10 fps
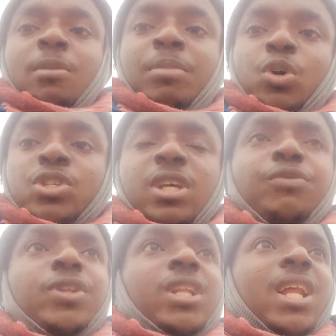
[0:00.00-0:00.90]
Because
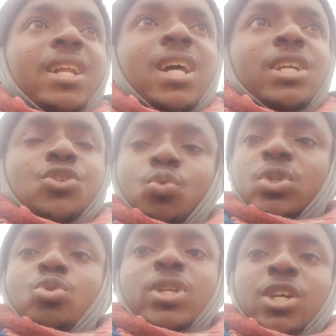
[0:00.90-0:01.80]
if Delilah is
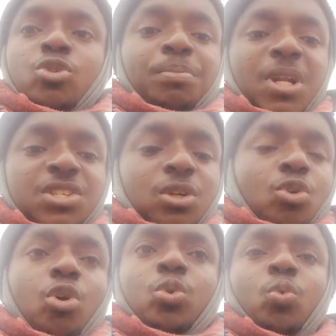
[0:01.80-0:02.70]
with you, there are some blessings
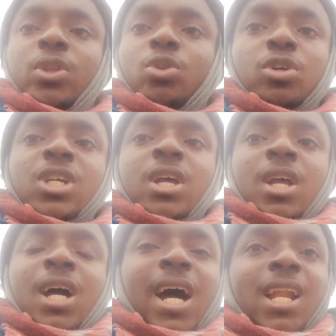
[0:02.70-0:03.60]
God will not
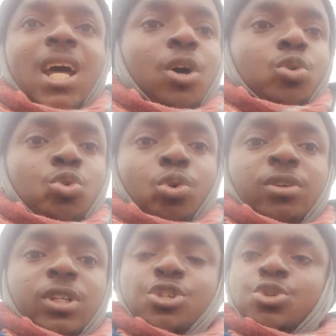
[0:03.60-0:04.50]
allow to
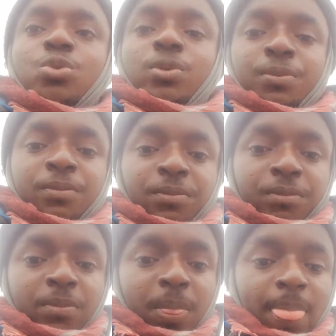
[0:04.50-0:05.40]
reach you.
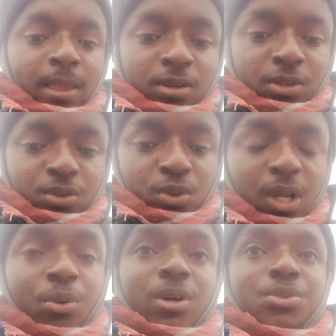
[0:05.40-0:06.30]
You
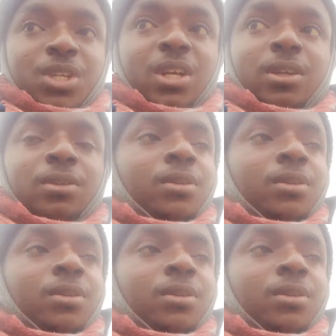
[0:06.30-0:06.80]
get what I'm saying?